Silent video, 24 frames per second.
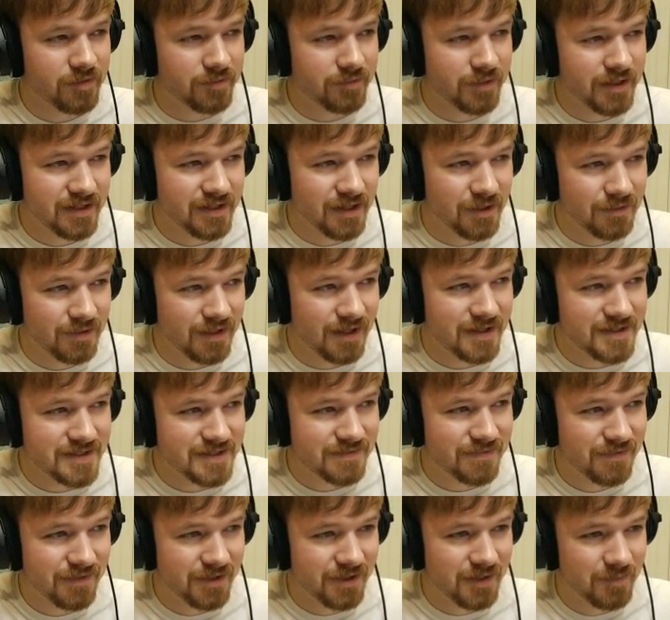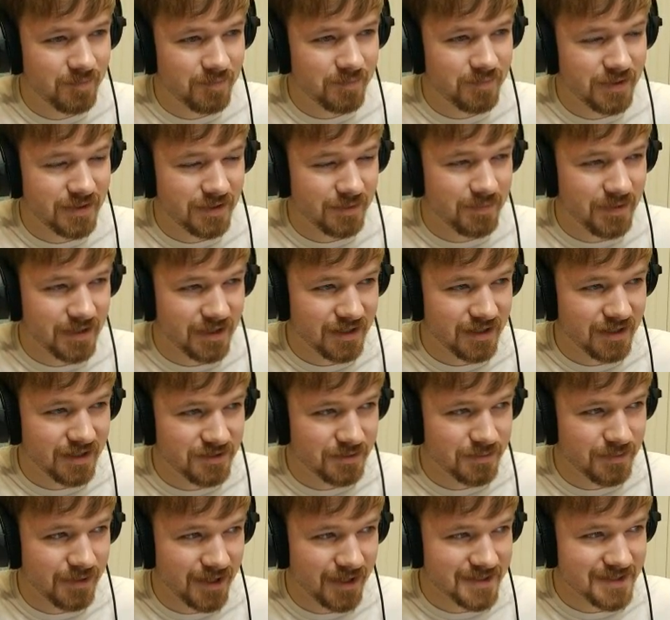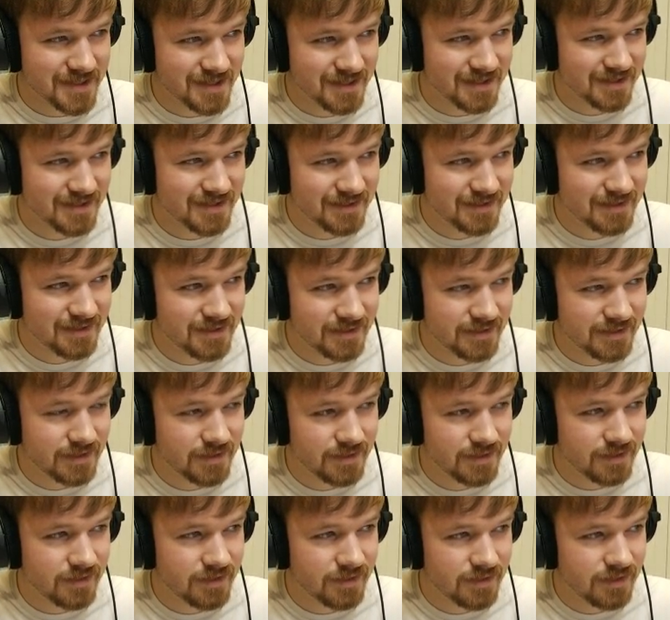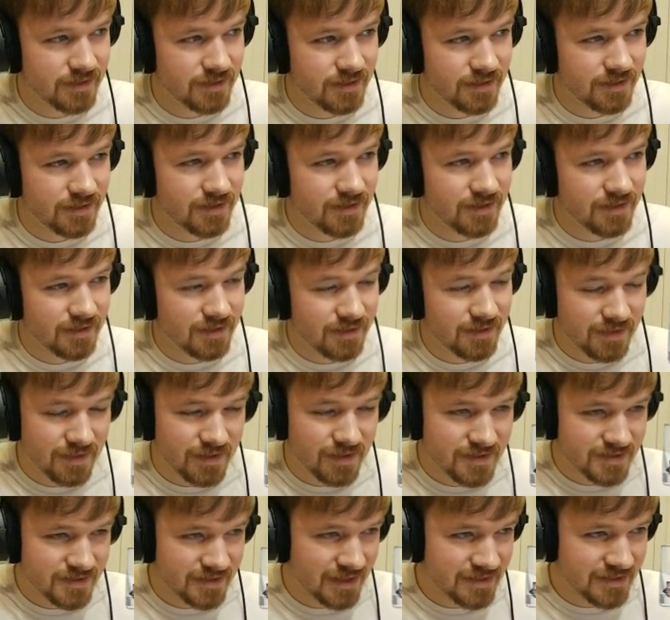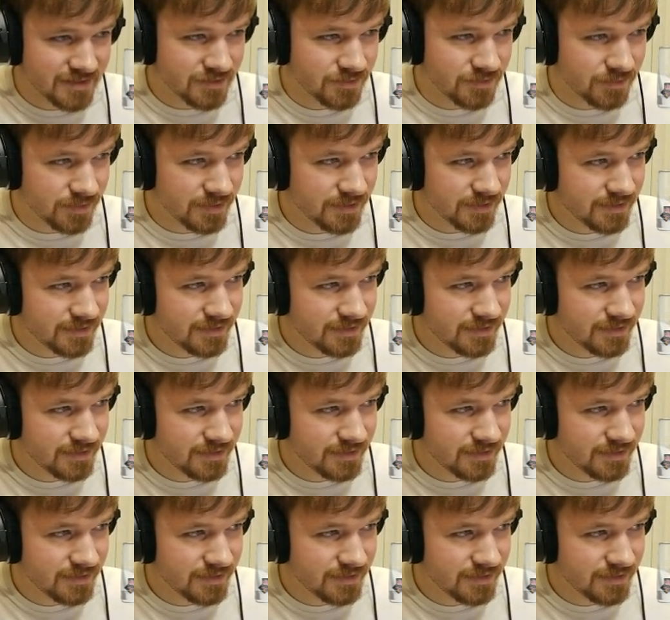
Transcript: 3, no less, for the hit the Pikachu deposit. So that's cool.